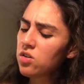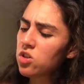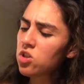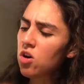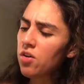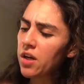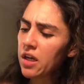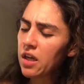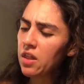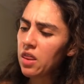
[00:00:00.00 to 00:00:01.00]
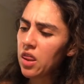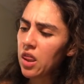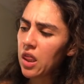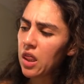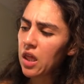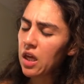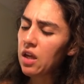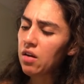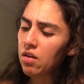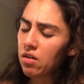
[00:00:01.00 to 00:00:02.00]
starring
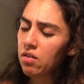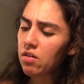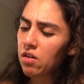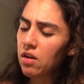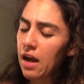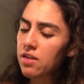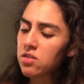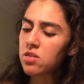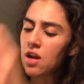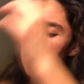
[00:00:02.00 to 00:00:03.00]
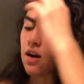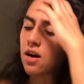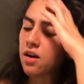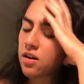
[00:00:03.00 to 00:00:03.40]
in as a,